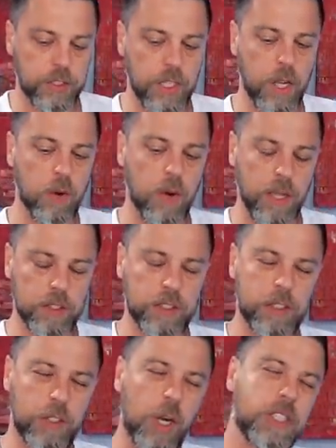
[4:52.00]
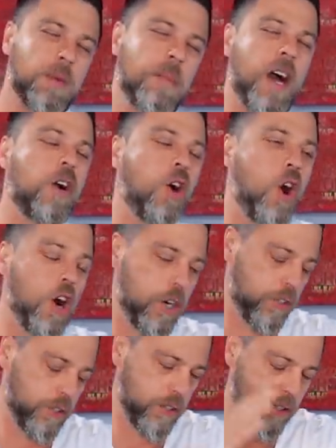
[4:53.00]
So talk to me about
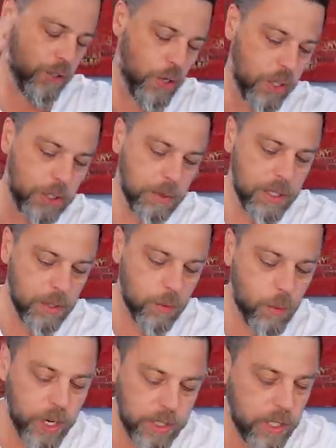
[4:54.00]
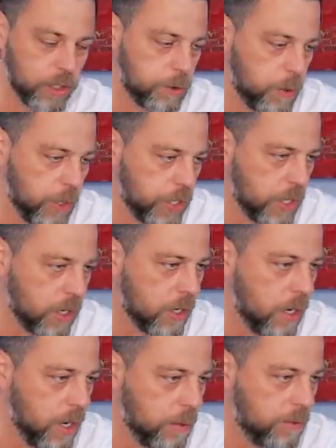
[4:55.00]
cars. Talk to me that where did
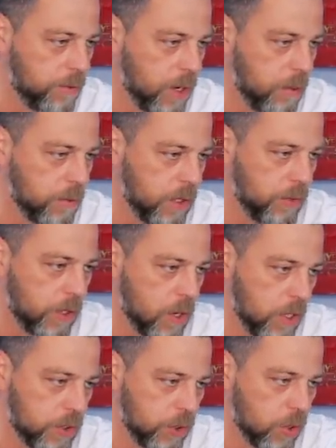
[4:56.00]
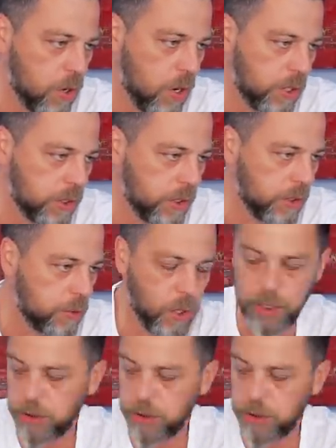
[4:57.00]
inspiration come from in regards to cars and these